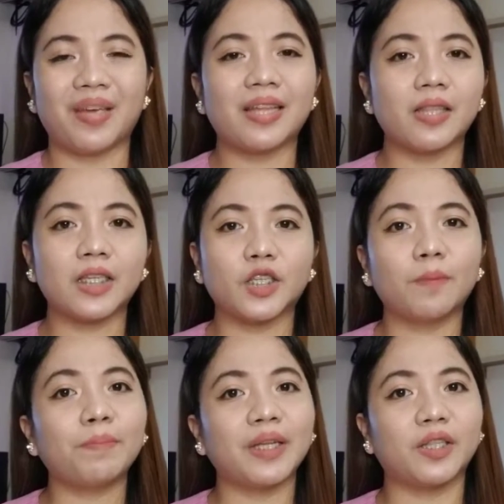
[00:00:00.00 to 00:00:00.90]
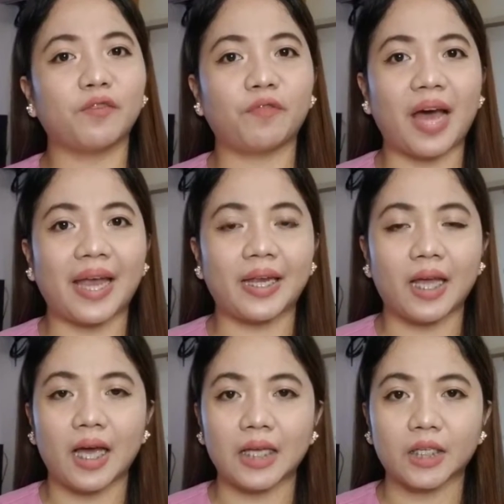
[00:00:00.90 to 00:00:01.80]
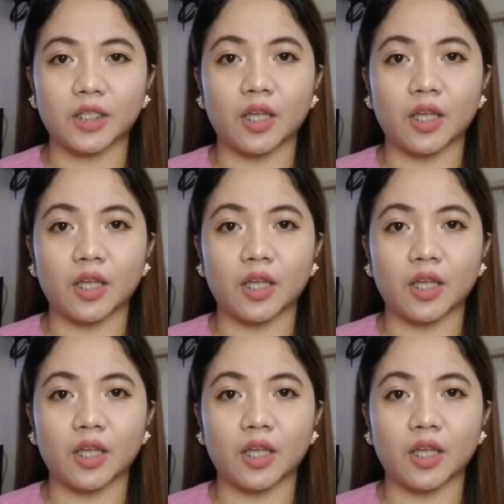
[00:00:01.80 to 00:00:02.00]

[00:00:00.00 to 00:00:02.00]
it is simply defined as